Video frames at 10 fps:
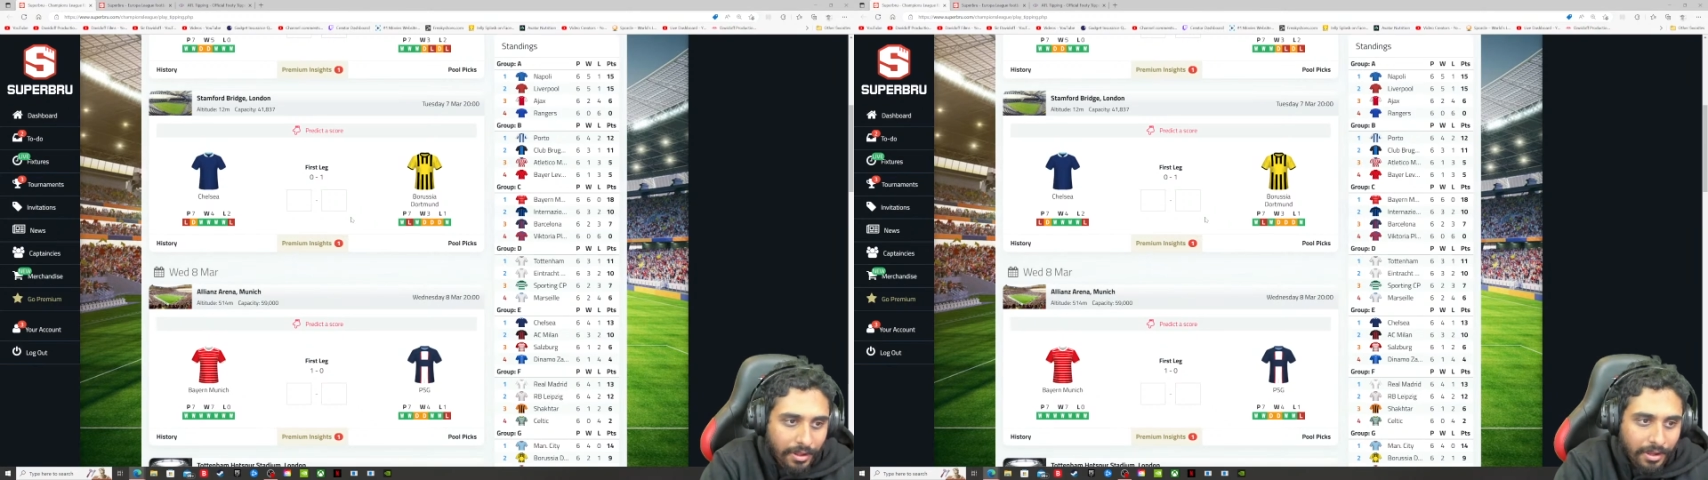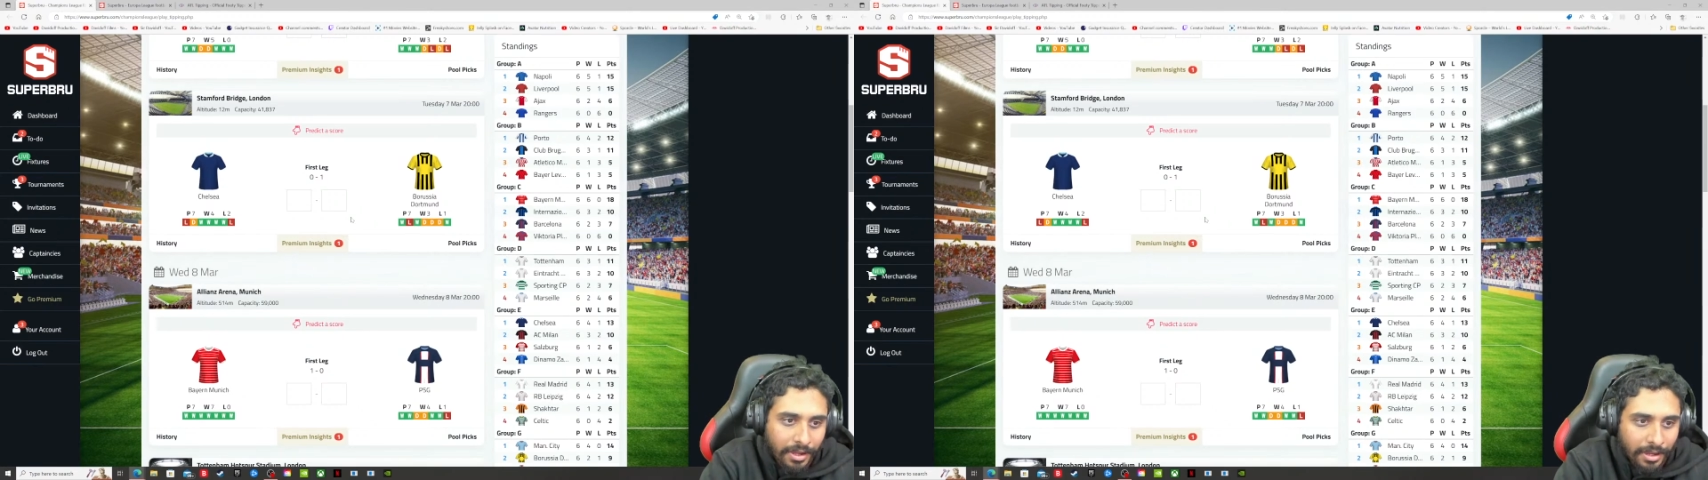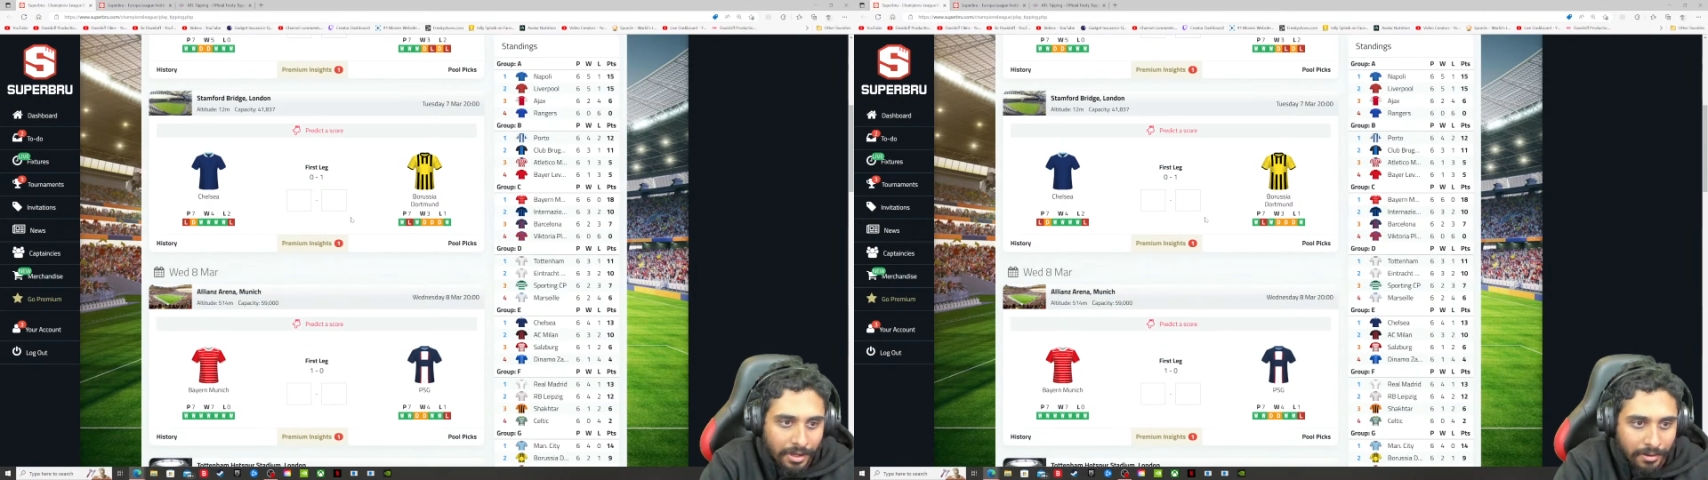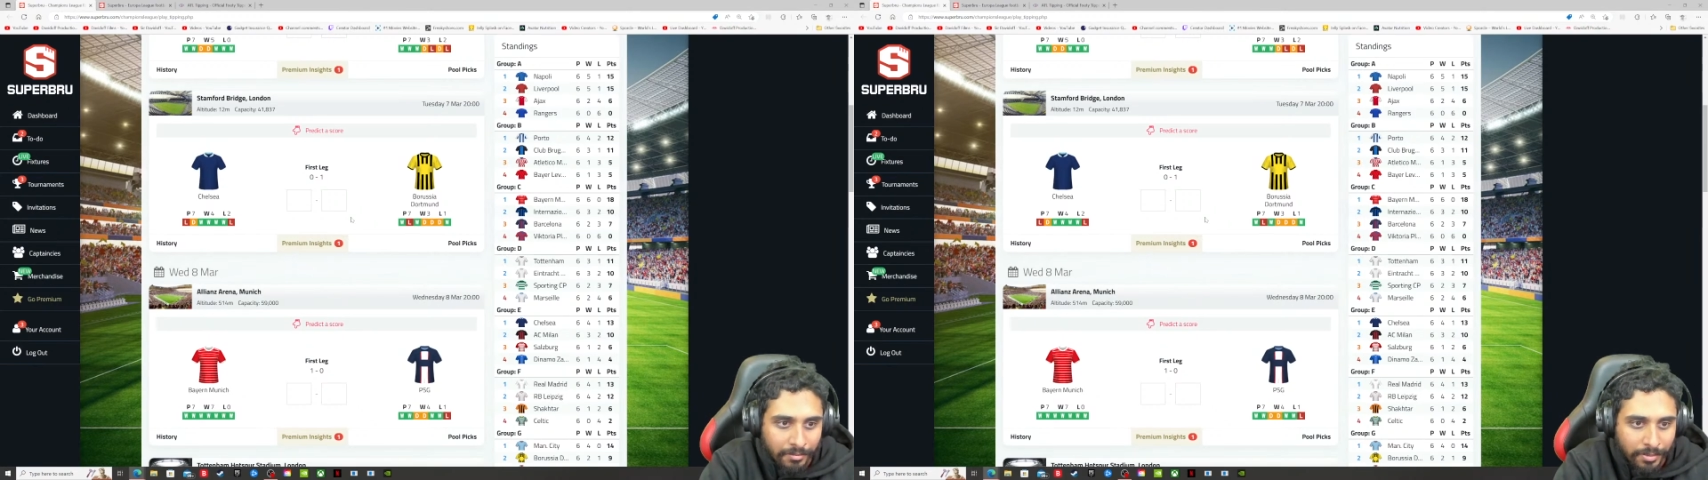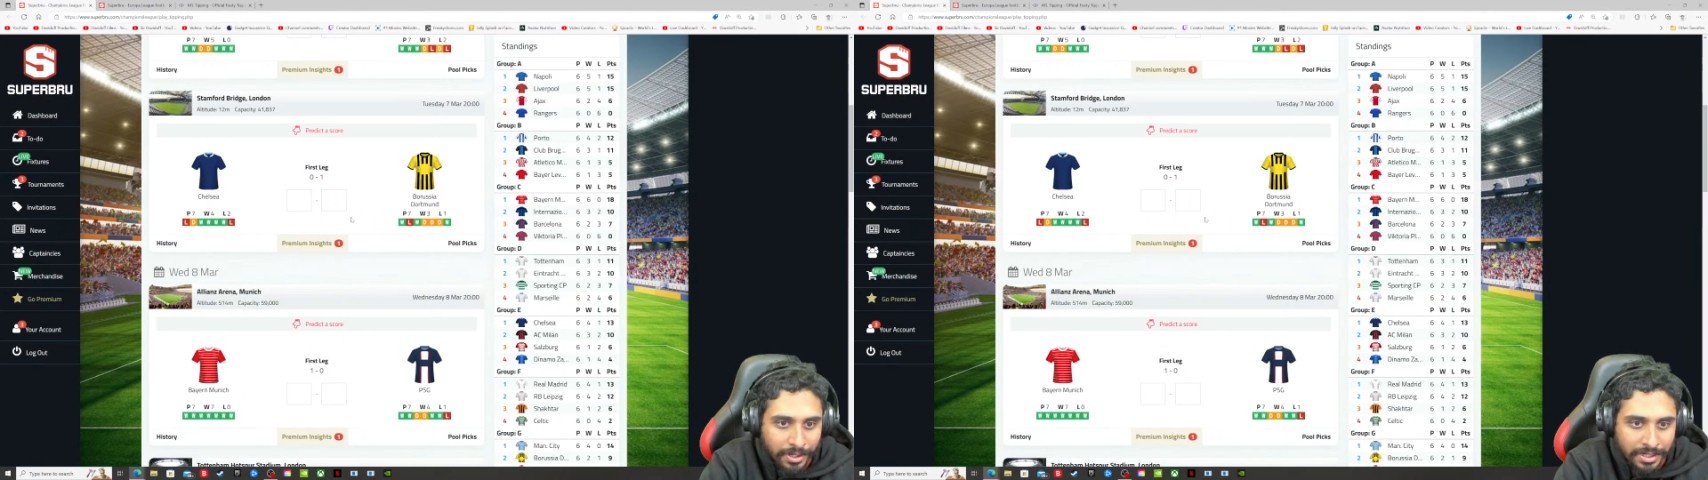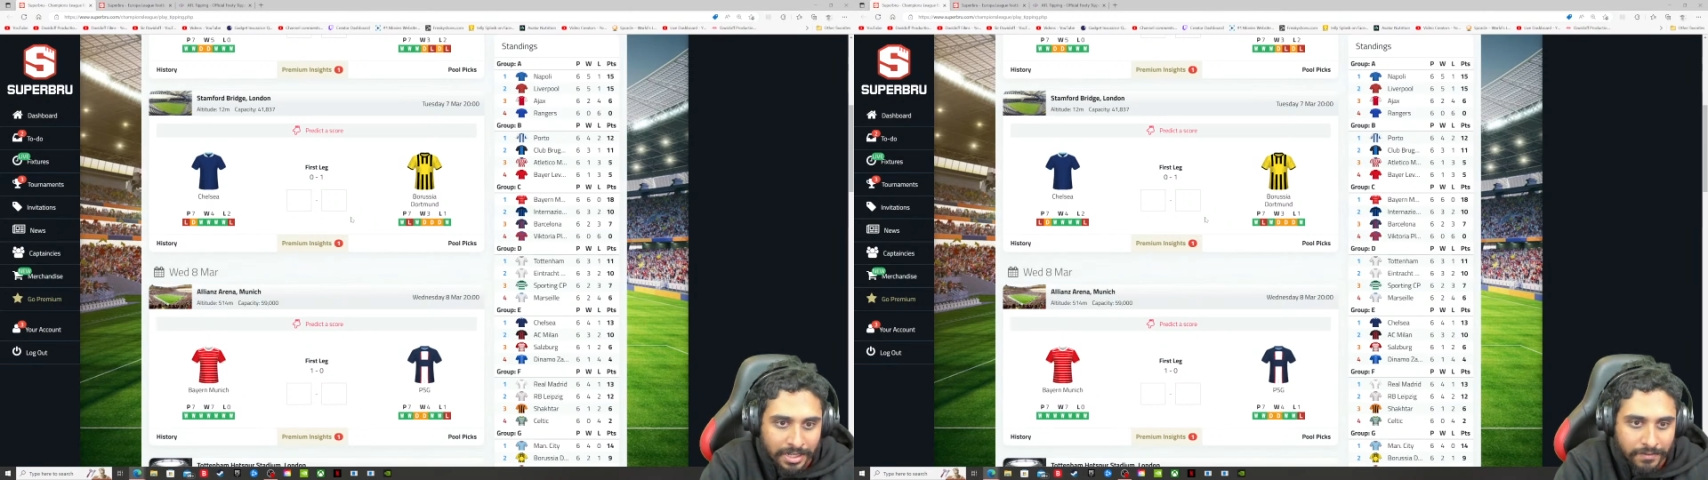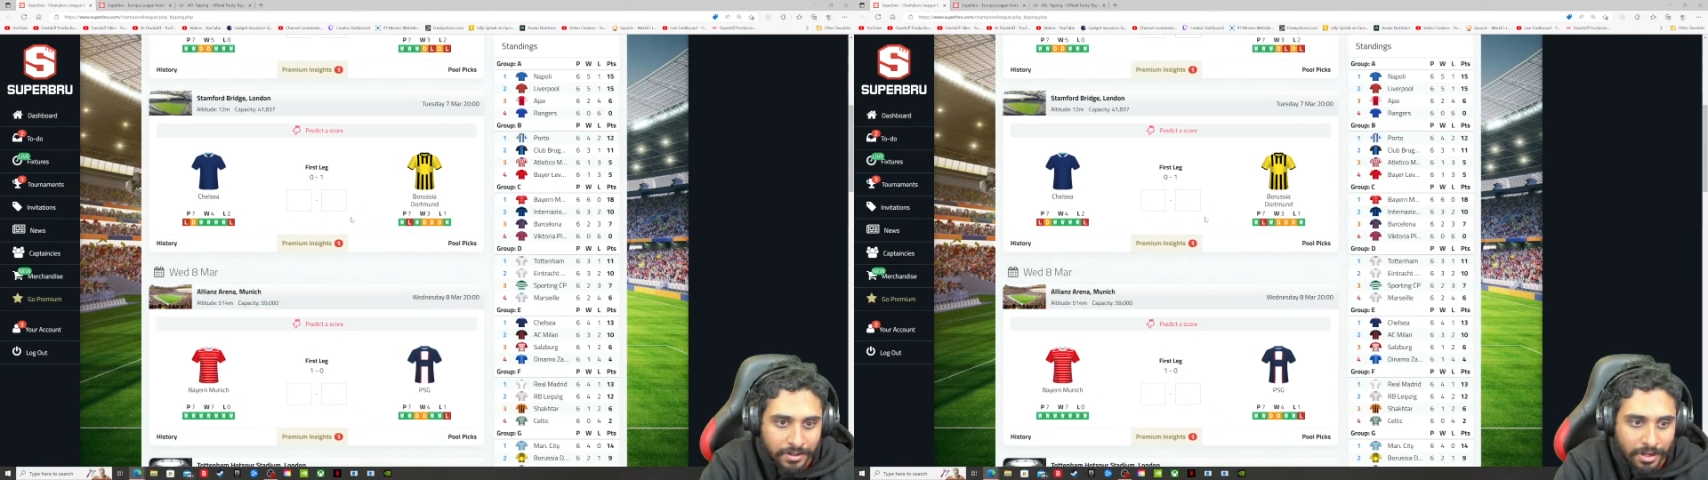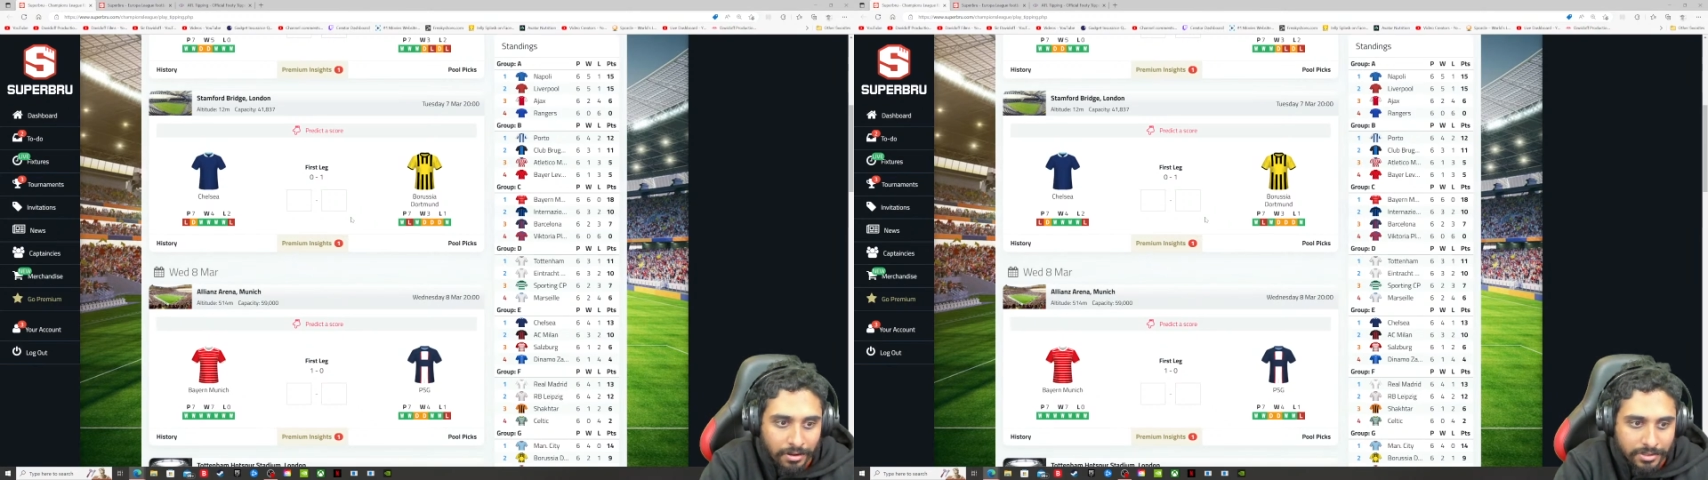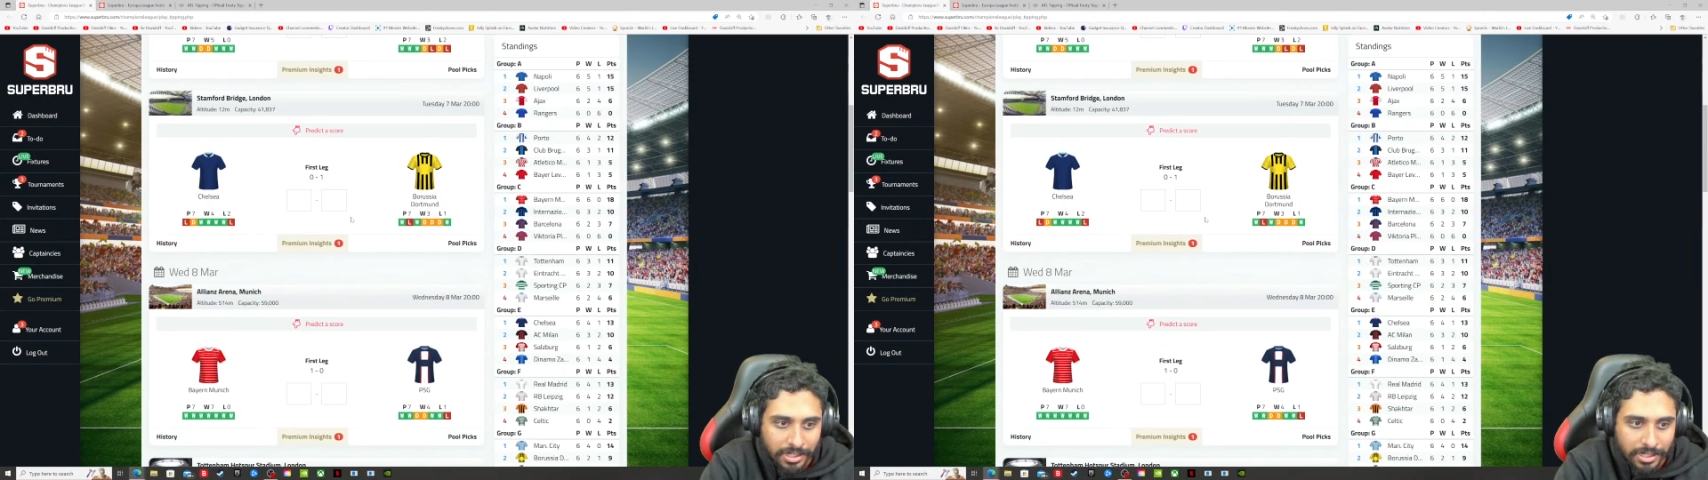But you never know.